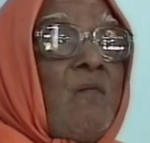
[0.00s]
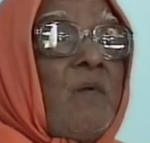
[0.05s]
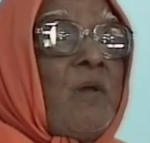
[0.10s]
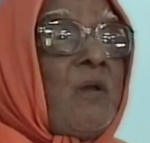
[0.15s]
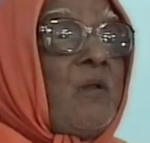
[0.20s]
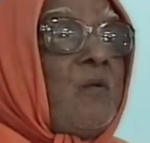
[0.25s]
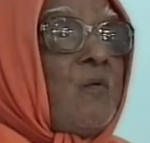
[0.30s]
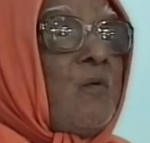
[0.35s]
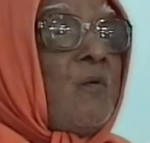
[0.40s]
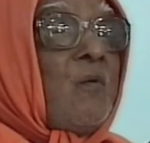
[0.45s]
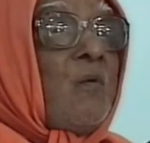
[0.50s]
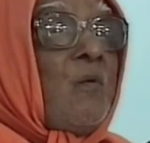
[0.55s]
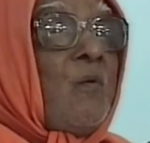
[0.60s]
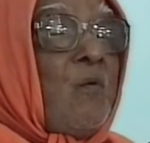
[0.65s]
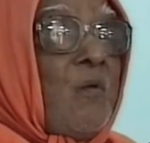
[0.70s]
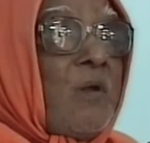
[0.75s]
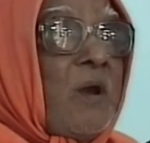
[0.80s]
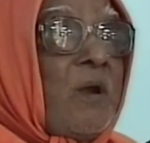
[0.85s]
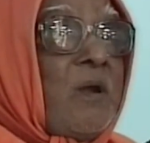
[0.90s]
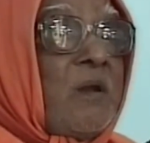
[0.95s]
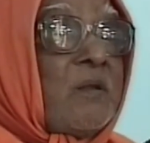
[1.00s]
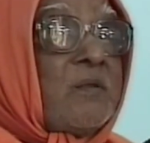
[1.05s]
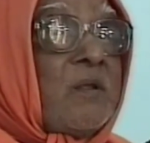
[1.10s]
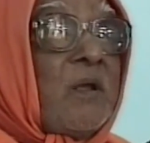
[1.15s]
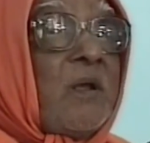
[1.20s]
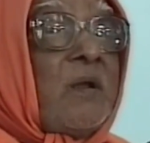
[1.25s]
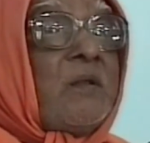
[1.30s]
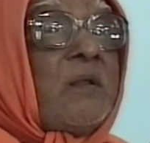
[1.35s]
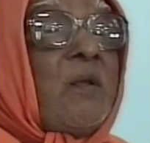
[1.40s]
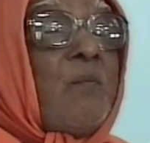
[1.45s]
When you look at a
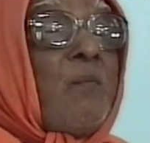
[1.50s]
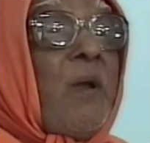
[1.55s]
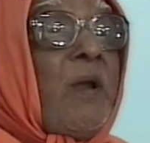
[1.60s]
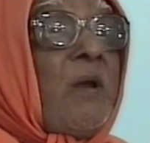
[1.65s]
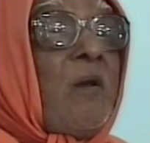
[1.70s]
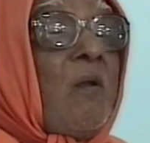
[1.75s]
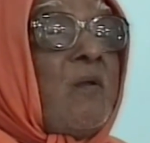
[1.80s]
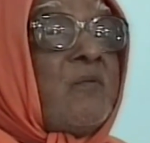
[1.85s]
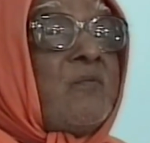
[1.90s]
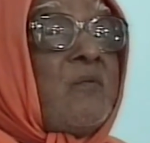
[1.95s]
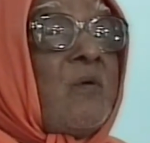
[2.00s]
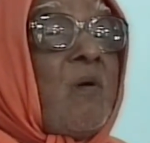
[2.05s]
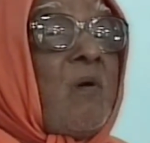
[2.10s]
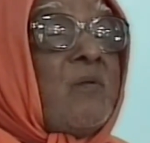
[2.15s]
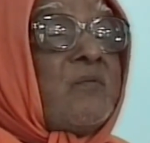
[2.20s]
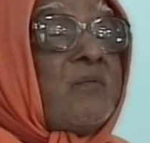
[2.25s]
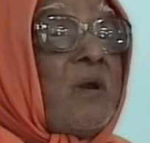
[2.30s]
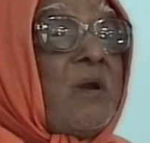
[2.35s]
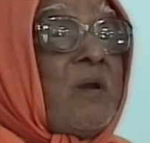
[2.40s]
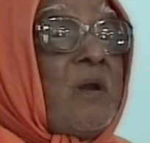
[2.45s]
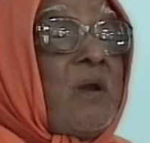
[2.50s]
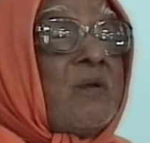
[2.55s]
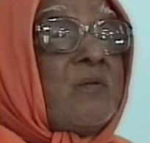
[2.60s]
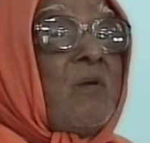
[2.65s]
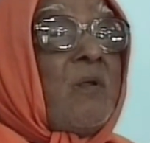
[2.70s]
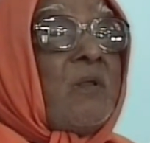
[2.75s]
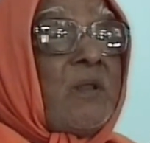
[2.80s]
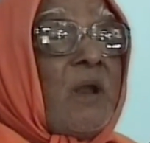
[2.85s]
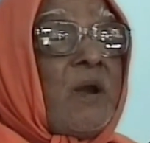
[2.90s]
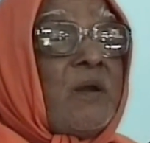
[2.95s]
thing, the mind also
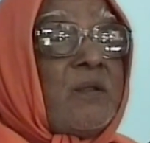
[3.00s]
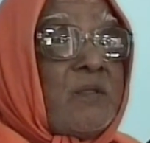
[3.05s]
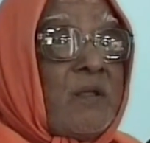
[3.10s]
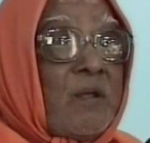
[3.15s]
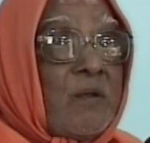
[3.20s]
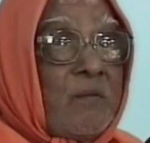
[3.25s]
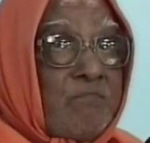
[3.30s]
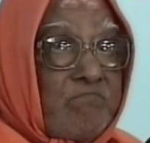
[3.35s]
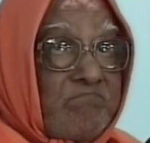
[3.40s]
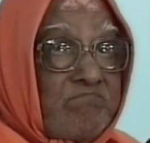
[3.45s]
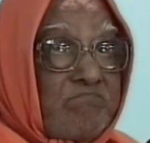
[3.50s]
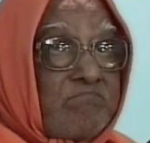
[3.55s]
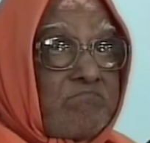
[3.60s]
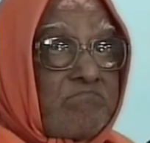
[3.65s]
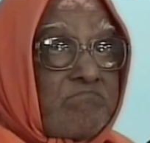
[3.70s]
concentrates on that thing.